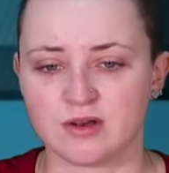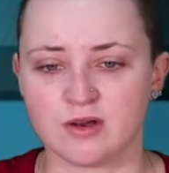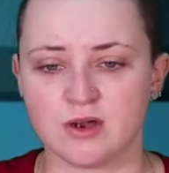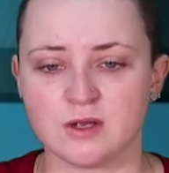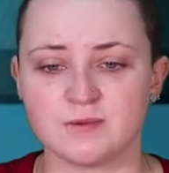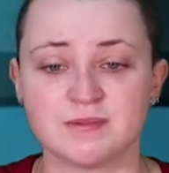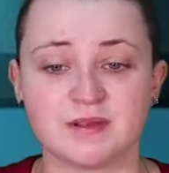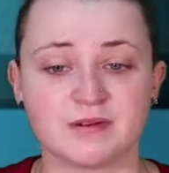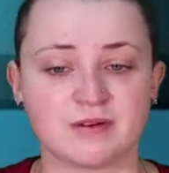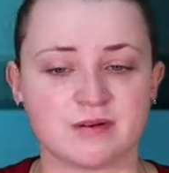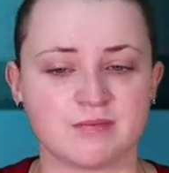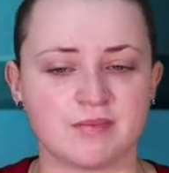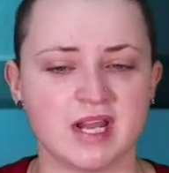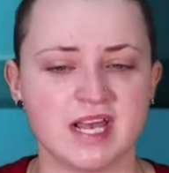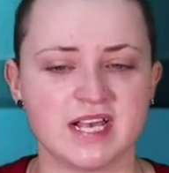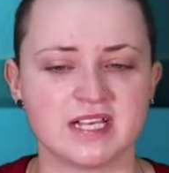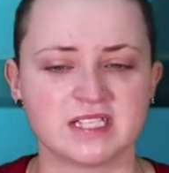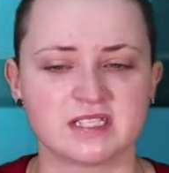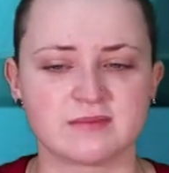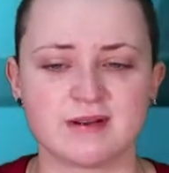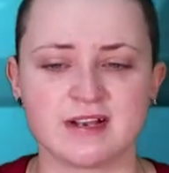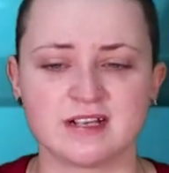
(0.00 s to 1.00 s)
hope be
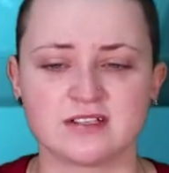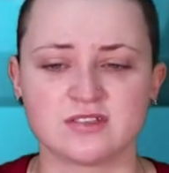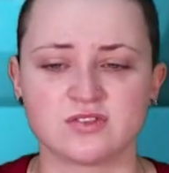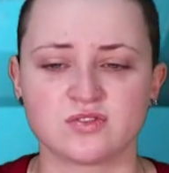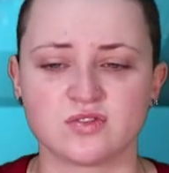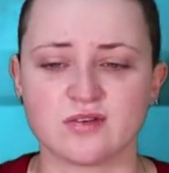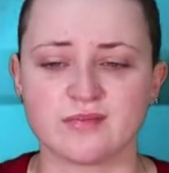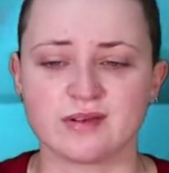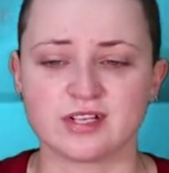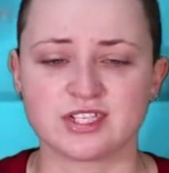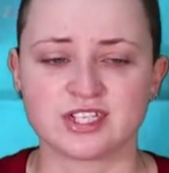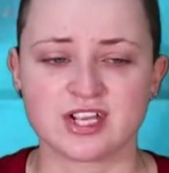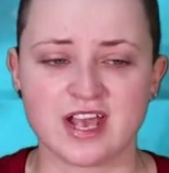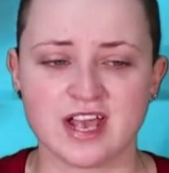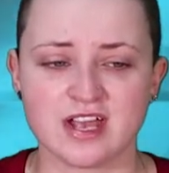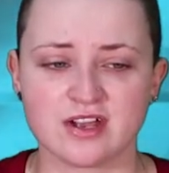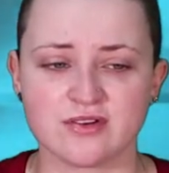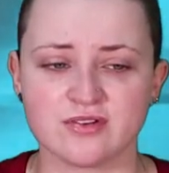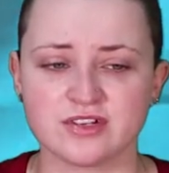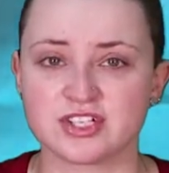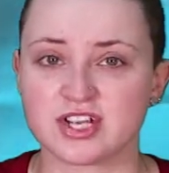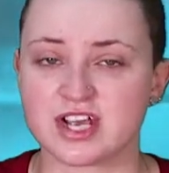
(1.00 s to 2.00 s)
replaced by so much
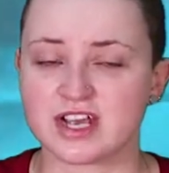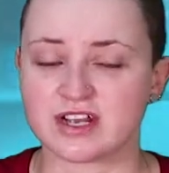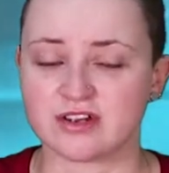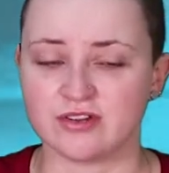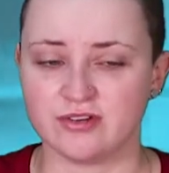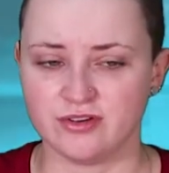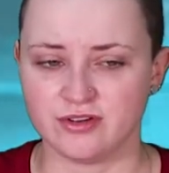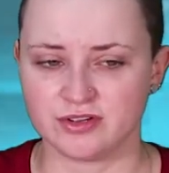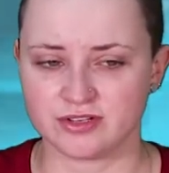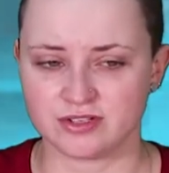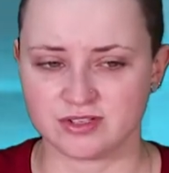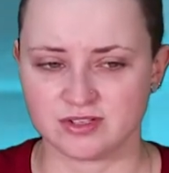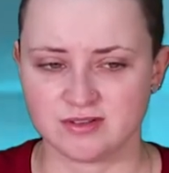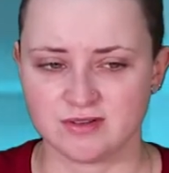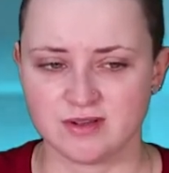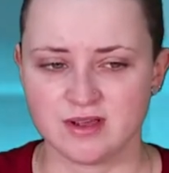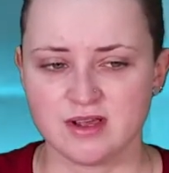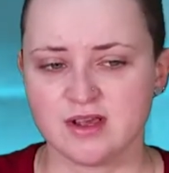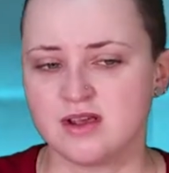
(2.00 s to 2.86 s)
anguish and hurt?